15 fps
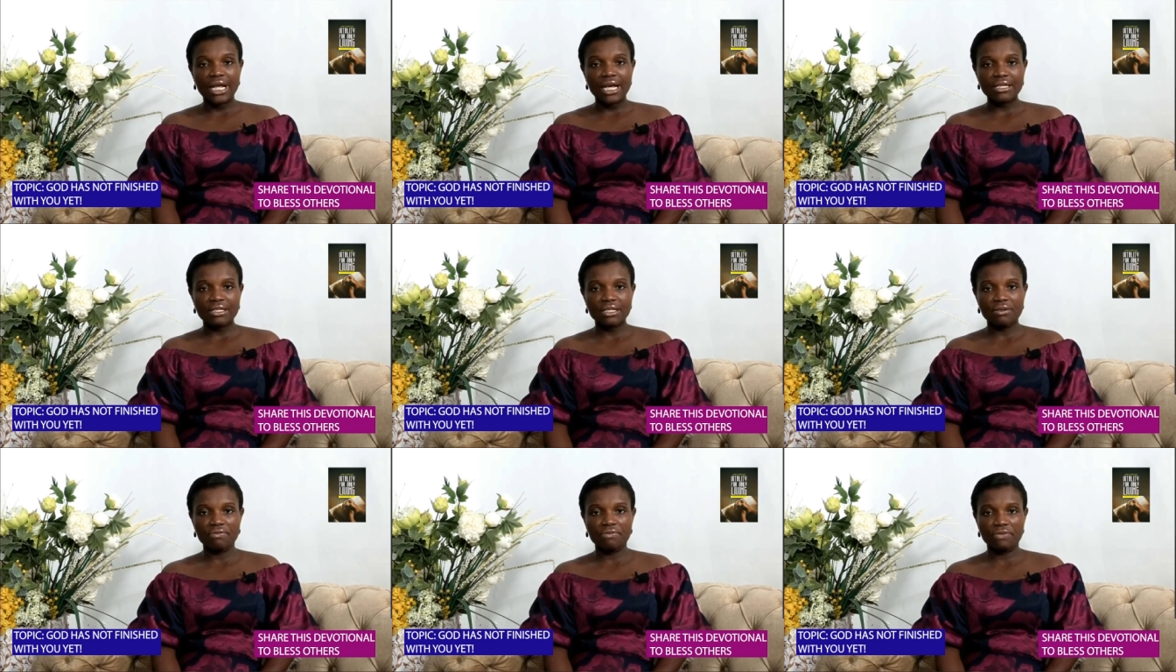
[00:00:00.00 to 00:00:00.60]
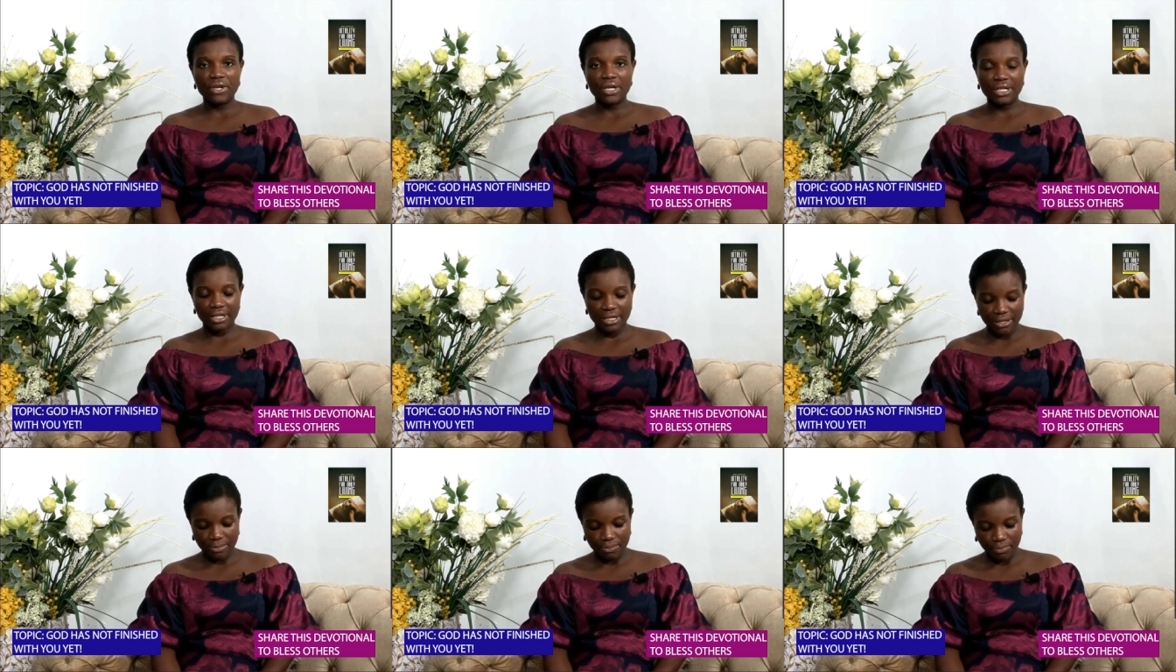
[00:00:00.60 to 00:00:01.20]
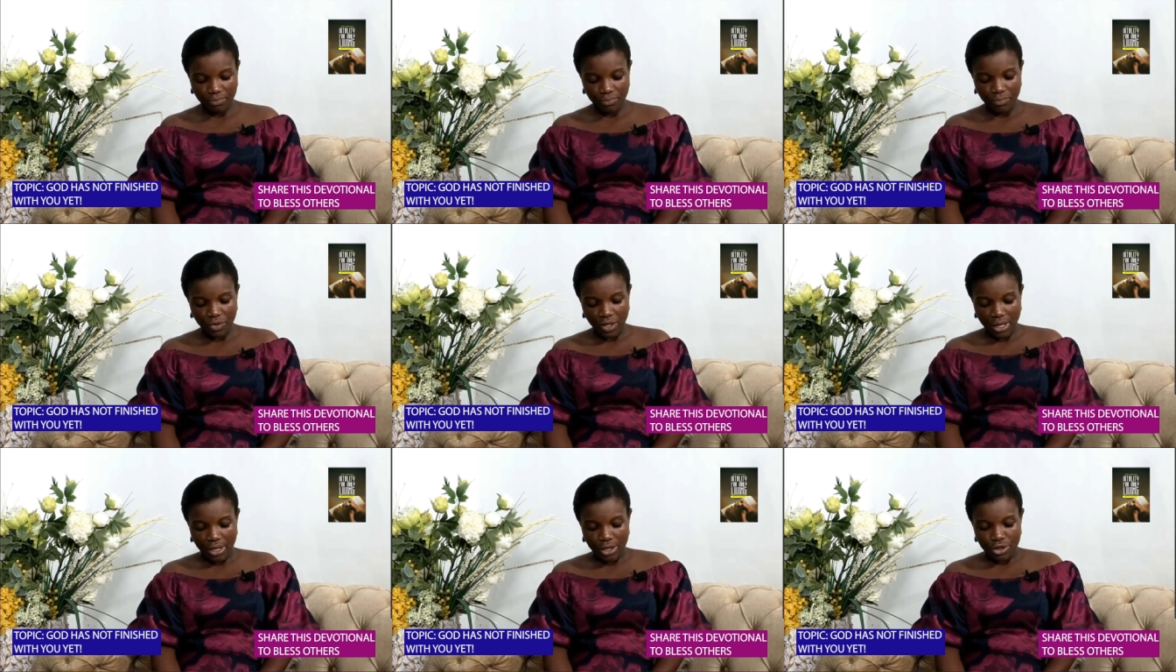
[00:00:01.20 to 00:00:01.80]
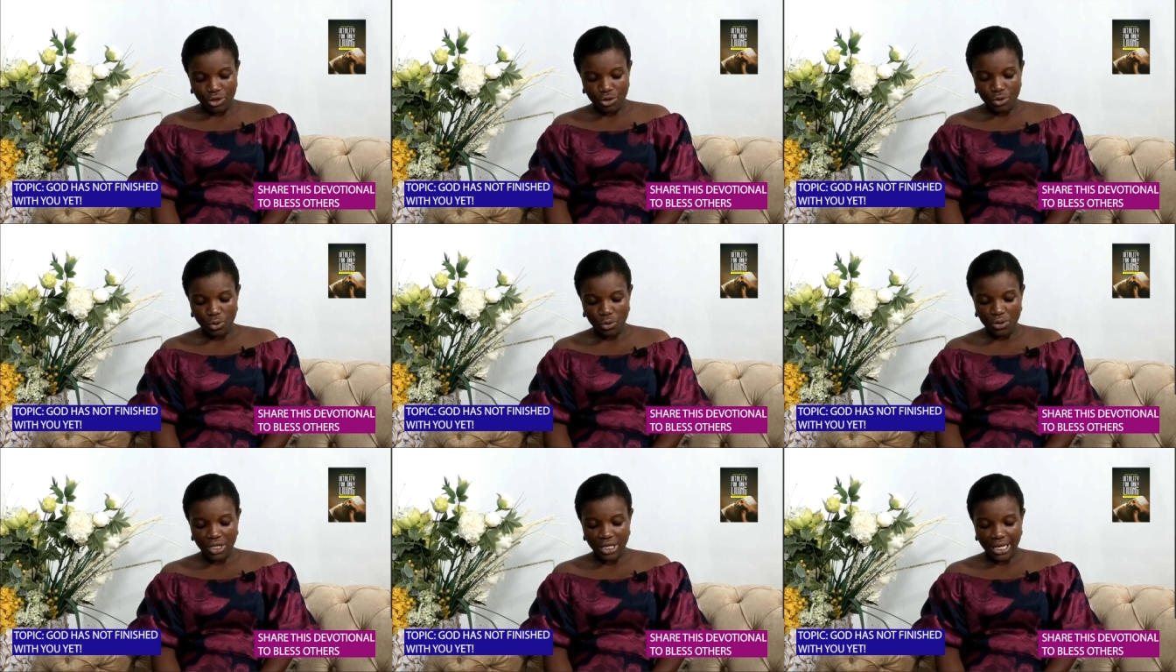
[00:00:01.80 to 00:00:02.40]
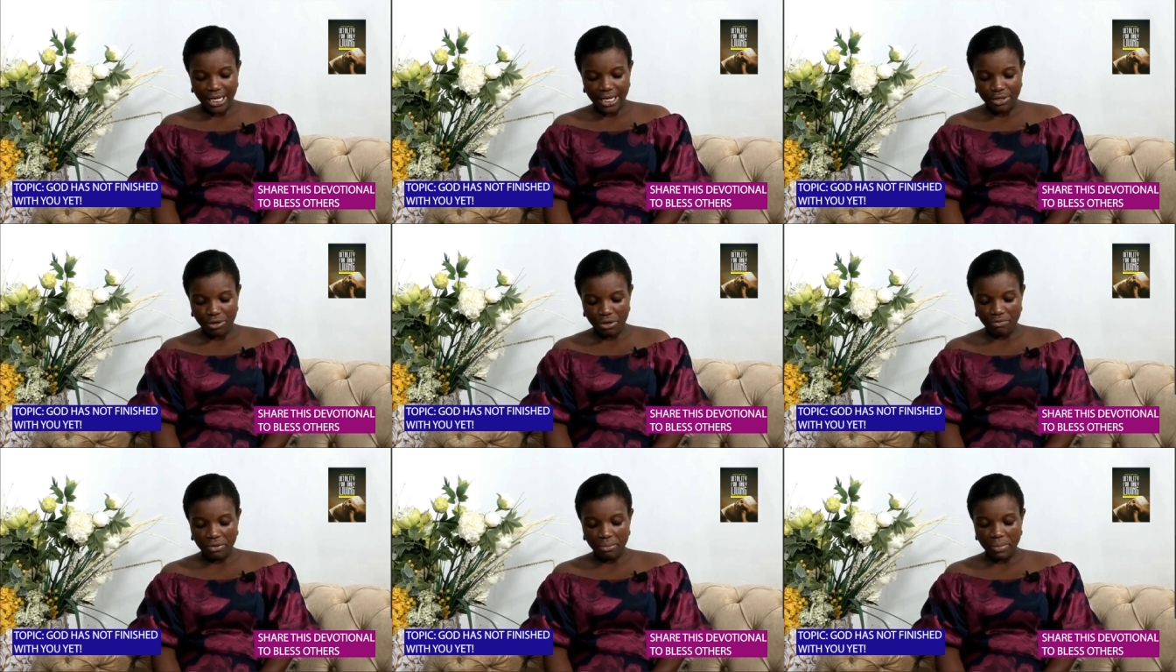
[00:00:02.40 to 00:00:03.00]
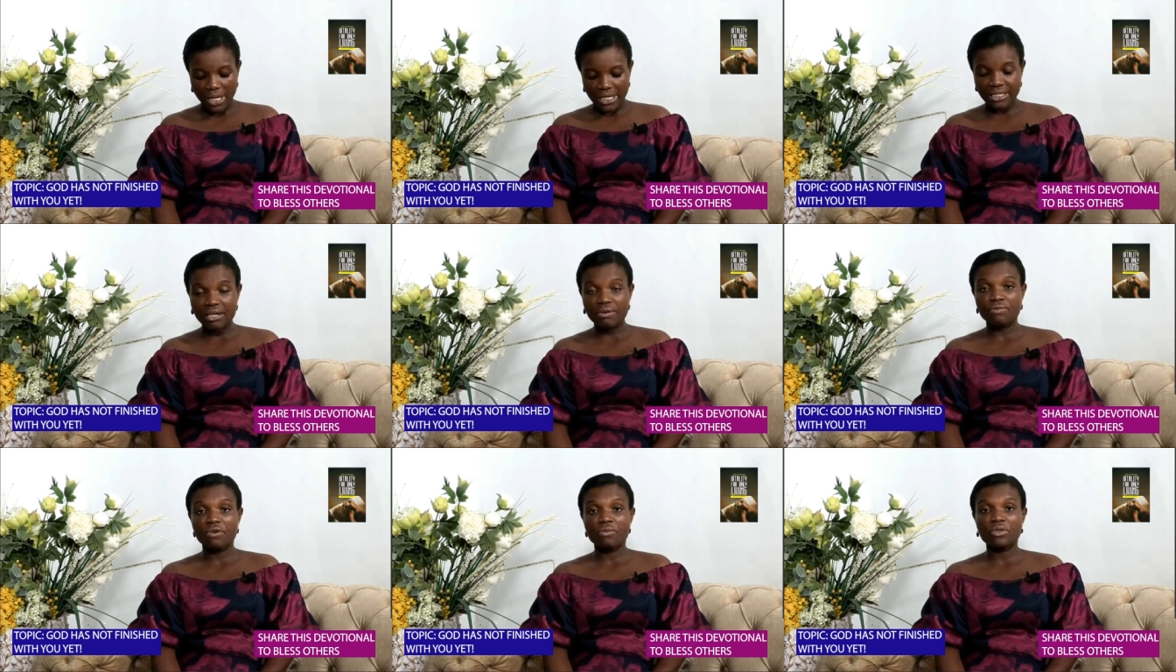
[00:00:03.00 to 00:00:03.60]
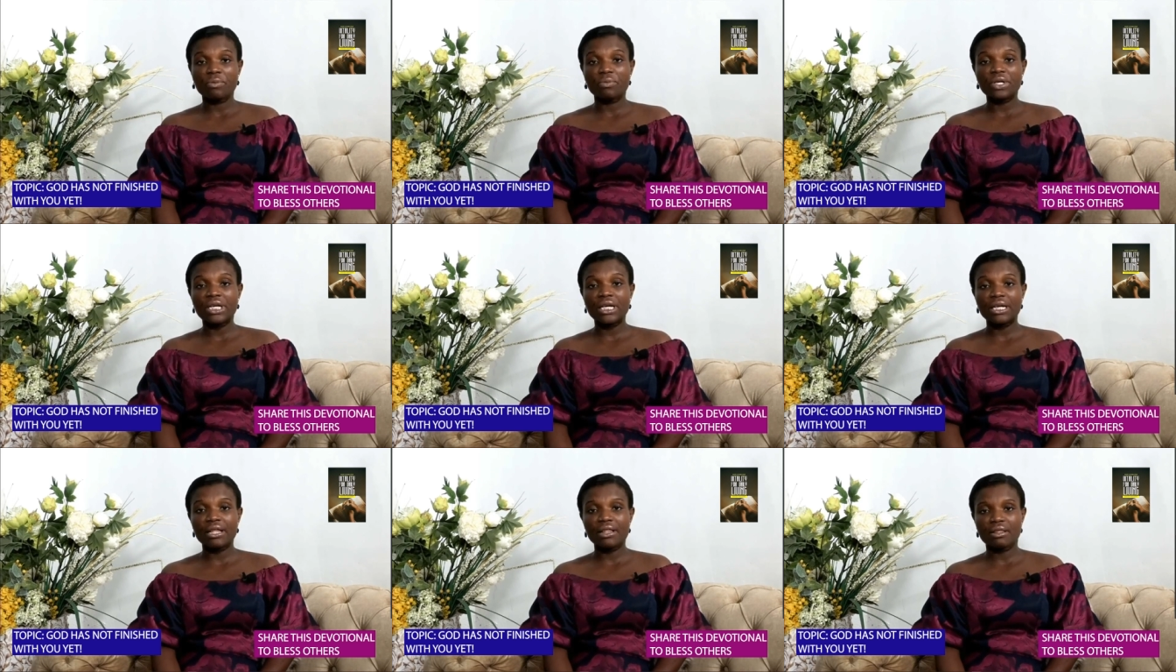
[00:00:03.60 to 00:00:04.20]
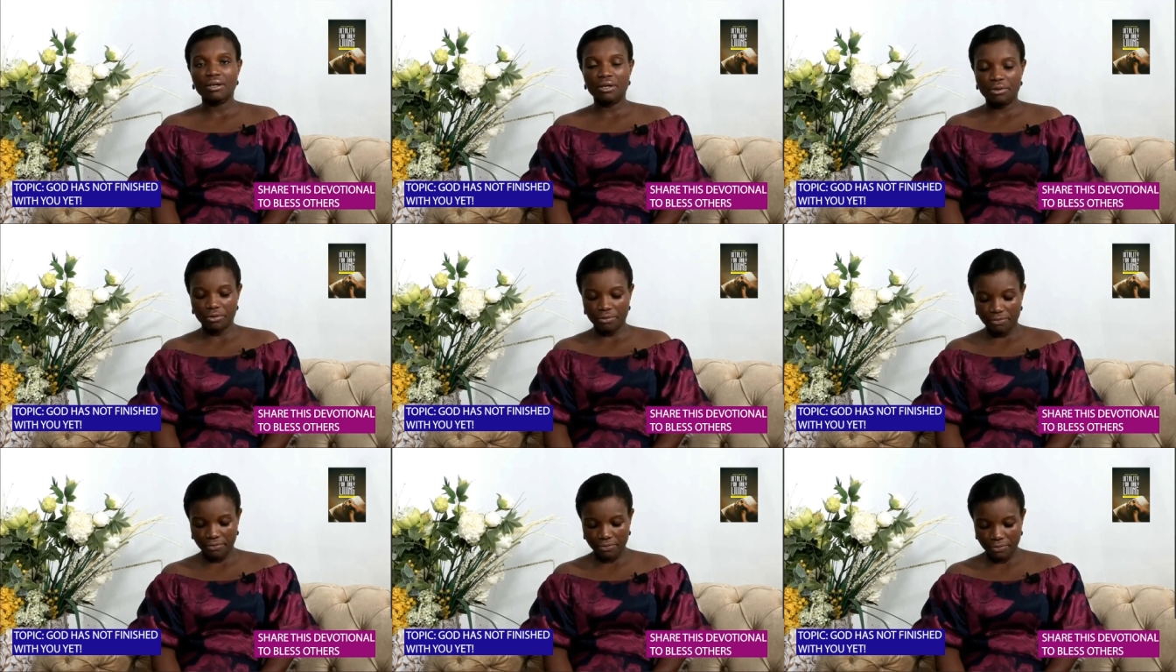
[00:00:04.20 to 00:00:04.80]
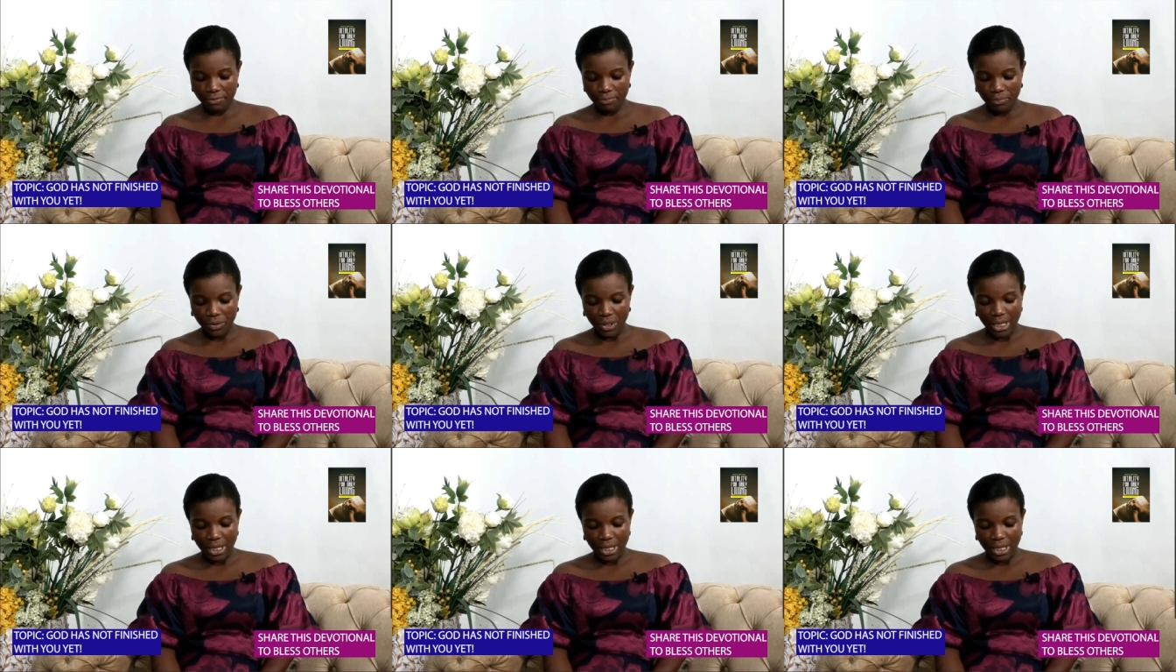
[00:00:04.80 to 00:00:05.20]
Everlasting Father, you know the end of a matter from the beginning thereof.